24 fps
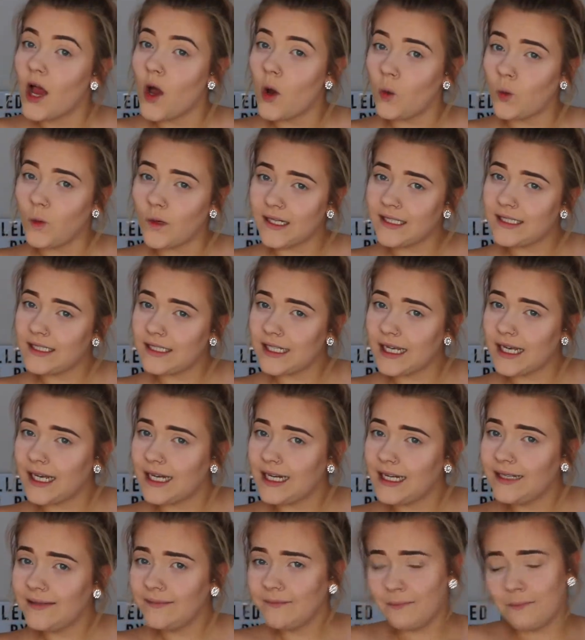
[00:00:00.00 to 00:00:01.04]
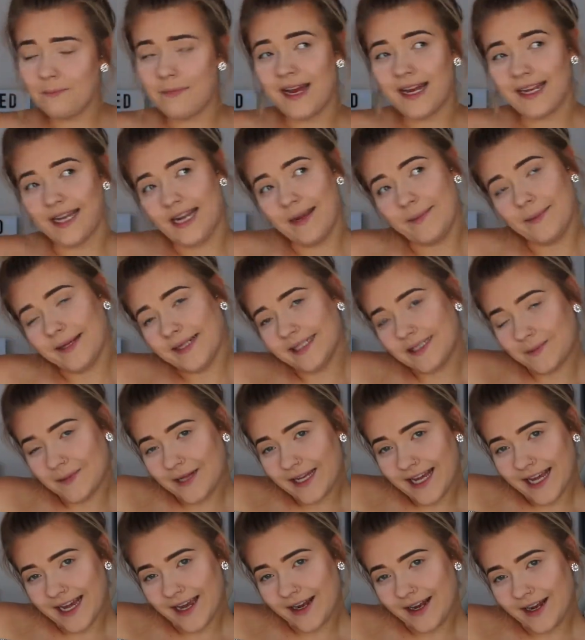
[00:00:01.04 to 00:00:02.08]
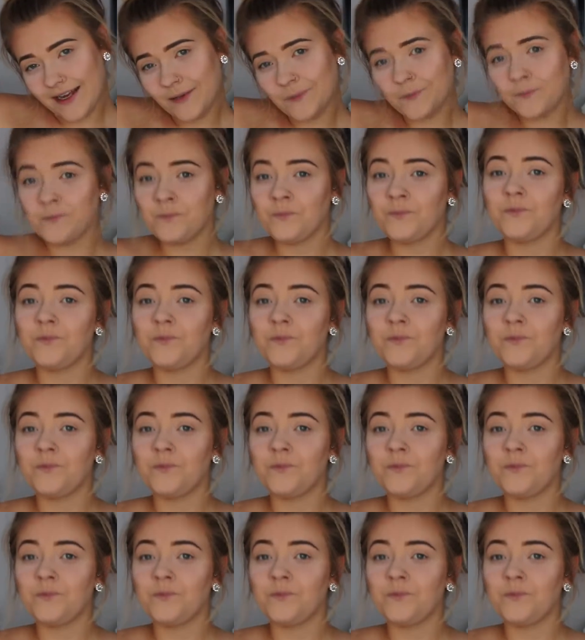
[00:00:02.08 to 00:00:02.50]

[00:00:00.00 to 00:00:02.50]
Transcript: what's up? My name is McKenna.